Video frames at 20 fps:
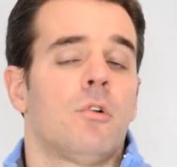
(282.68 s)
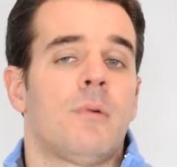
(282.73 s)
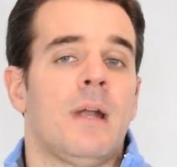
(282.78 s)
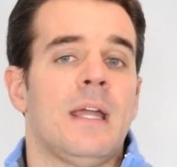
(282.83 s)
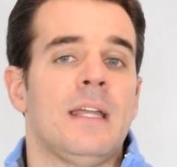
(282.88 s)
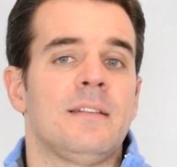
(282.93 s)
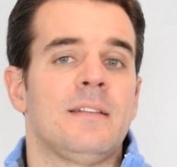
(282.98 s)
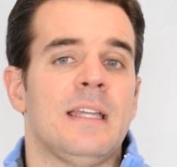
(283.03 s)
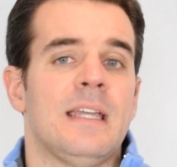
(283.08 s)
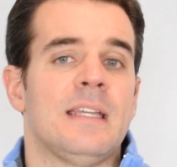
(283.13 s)

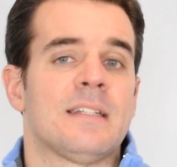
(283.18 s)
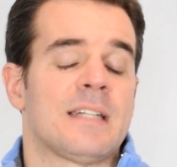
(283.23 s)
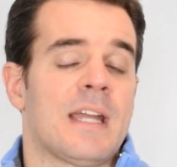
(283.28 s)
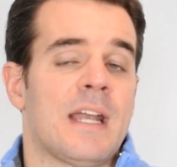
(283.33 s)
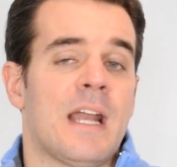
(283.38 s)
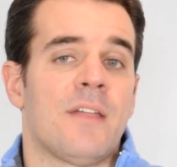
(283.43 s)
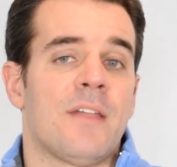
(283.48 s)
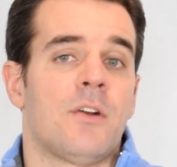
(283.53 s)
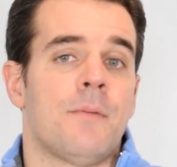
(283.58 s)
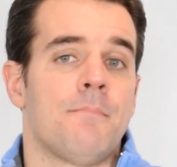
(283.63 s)
rate is
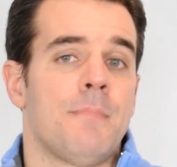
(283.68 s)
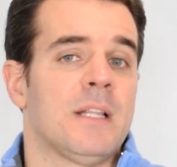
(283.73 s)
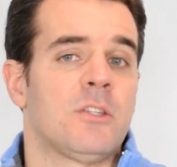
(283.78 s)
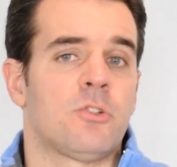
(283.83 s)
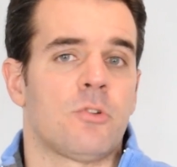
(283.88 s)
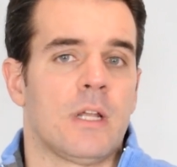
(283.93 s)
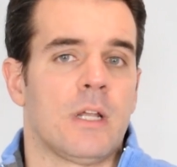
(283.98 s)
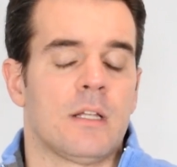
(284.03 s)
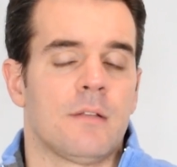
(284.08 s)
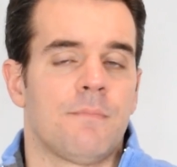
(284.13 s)
another
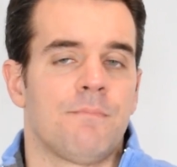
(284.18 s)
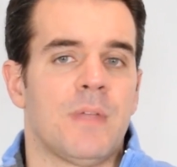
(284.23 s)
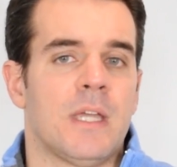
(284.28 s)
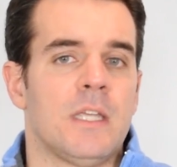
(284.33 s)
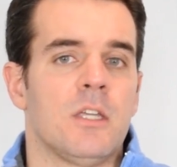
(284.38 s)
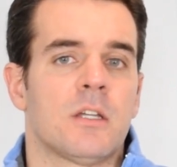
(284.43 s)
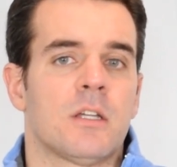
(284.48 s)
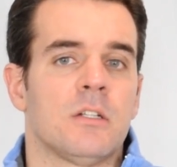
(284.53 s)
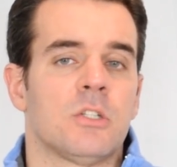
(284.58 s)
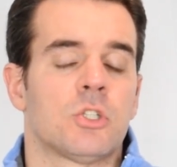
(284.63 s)
metric that
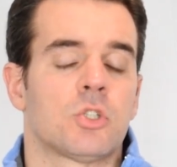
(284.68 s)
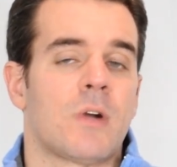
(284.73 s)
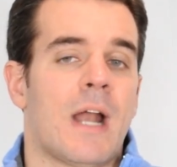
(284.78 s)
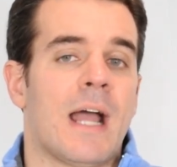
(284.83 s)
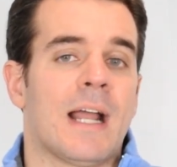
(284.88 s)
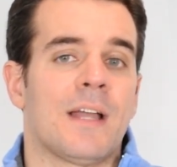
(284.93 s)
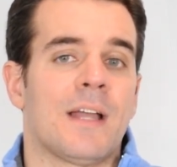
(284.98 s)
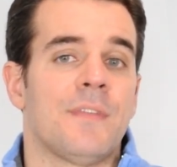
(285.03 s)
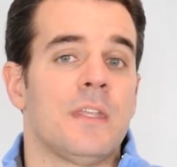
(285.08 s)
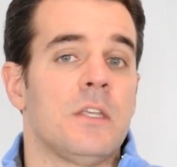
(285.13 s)
you can
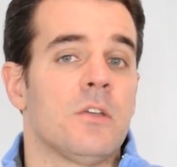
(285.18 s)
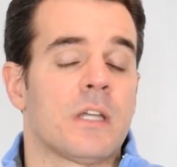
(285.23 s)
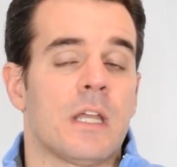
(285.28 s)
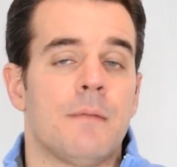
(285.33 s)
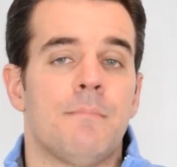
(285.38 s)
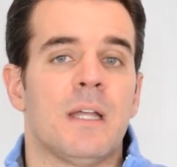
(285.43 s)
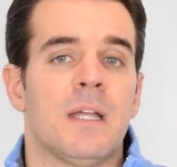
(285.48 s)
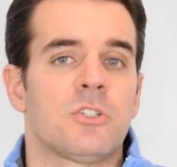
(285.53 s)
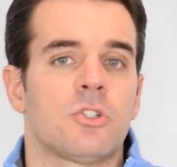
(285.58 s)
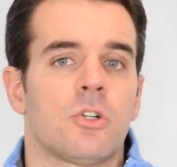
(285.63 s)
track and that you
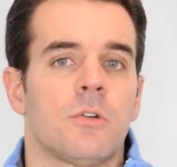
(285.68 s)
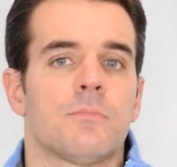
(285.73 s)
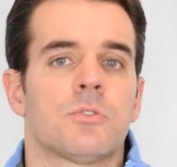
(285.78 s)
can measure.